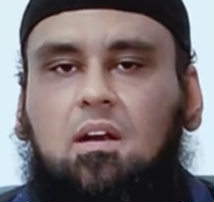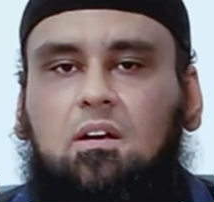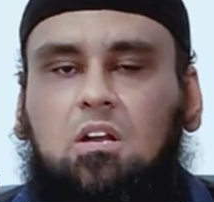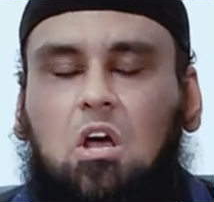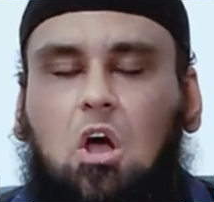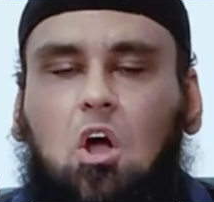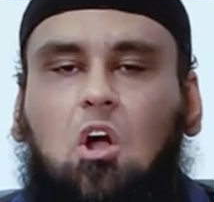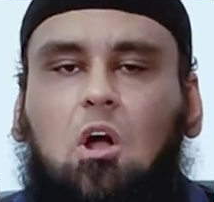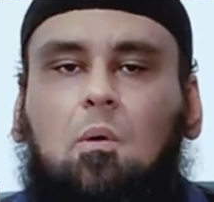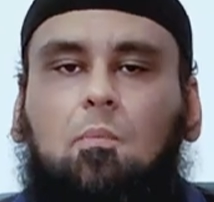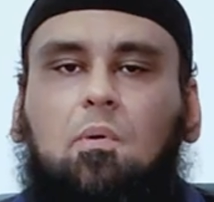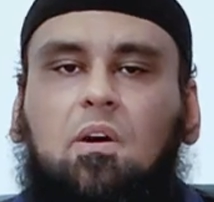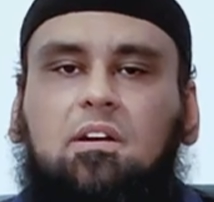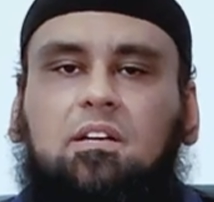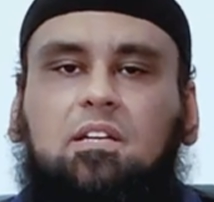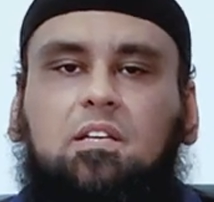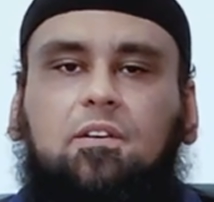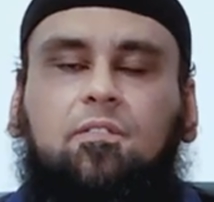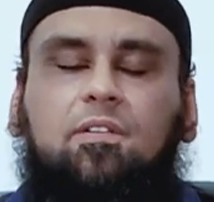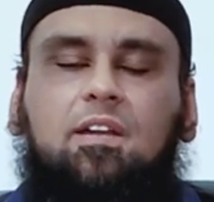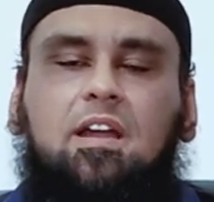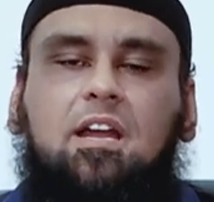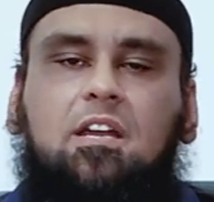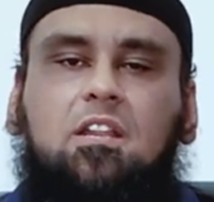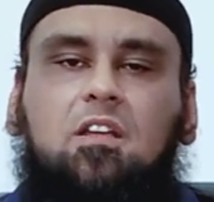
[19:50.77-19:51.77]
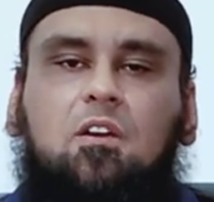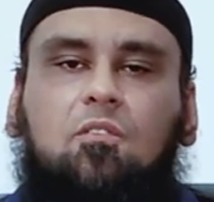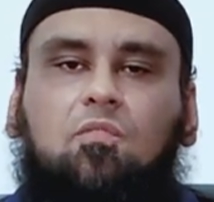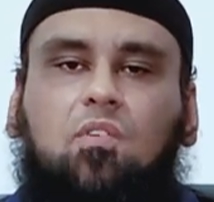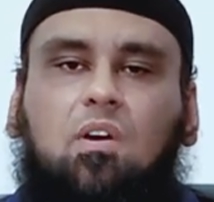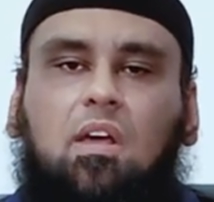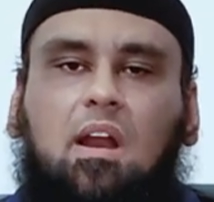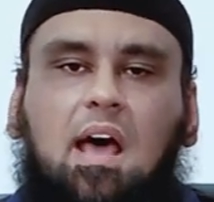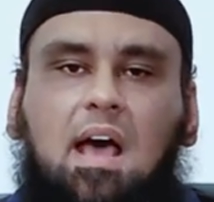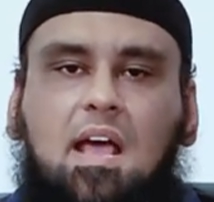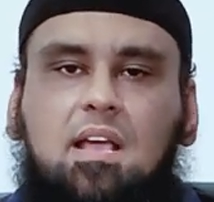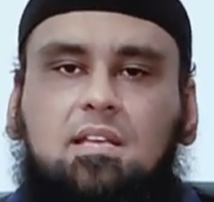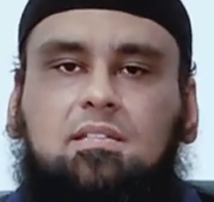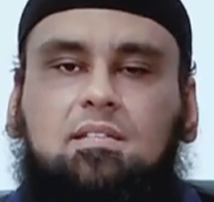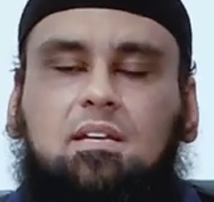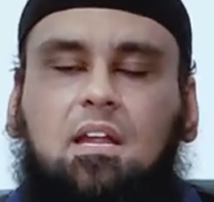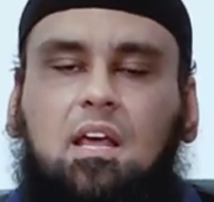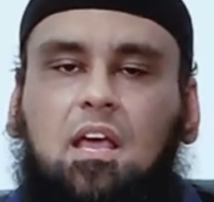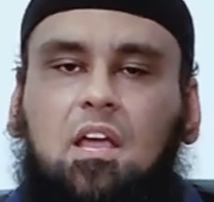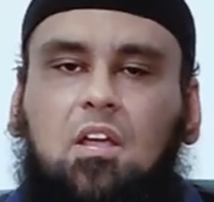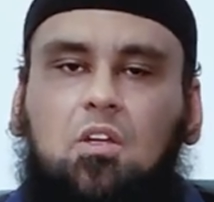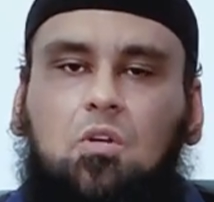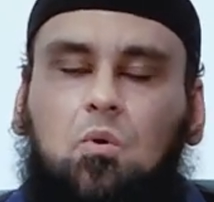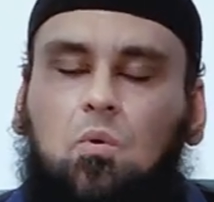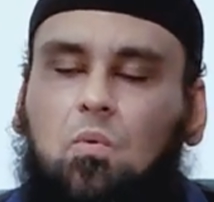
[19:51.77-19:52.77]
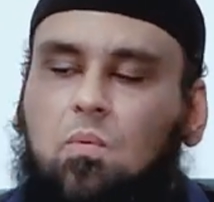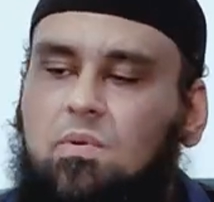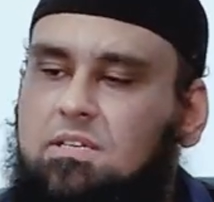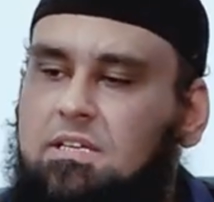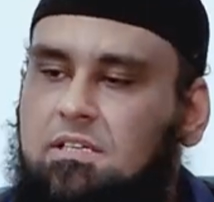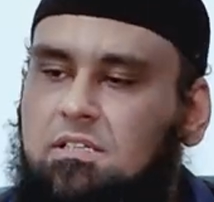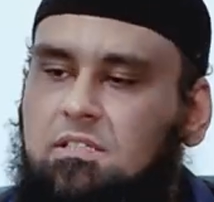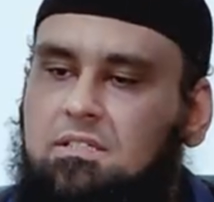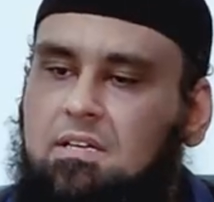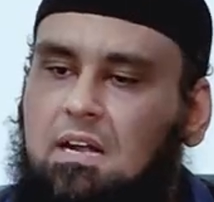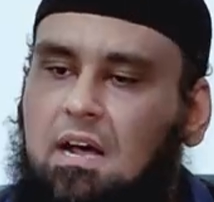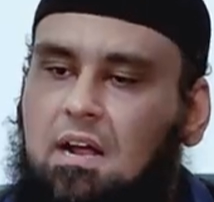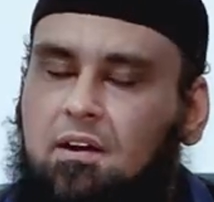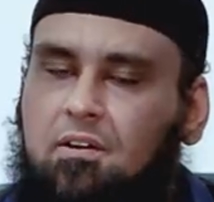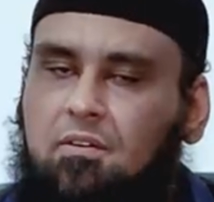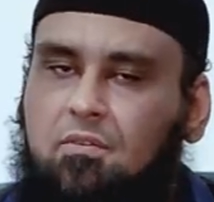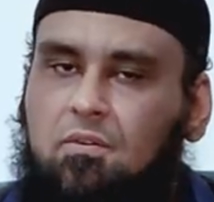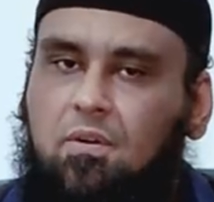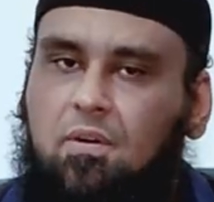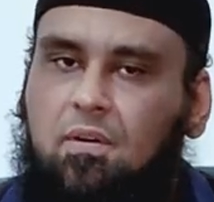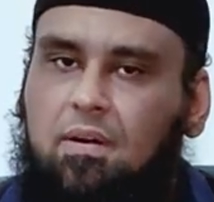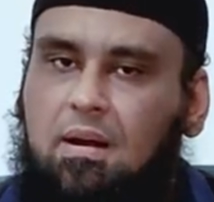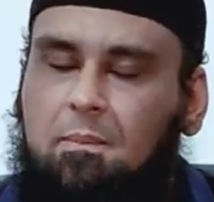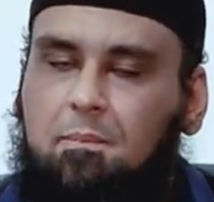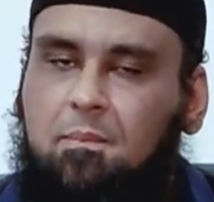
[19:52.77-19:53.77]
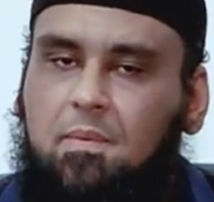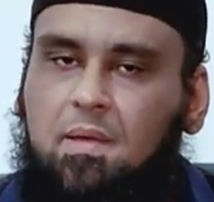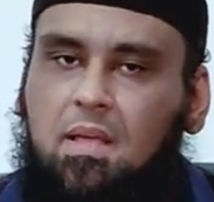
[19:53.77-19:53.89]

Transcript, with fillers: Talk about divinity of Christ. You just start, you know,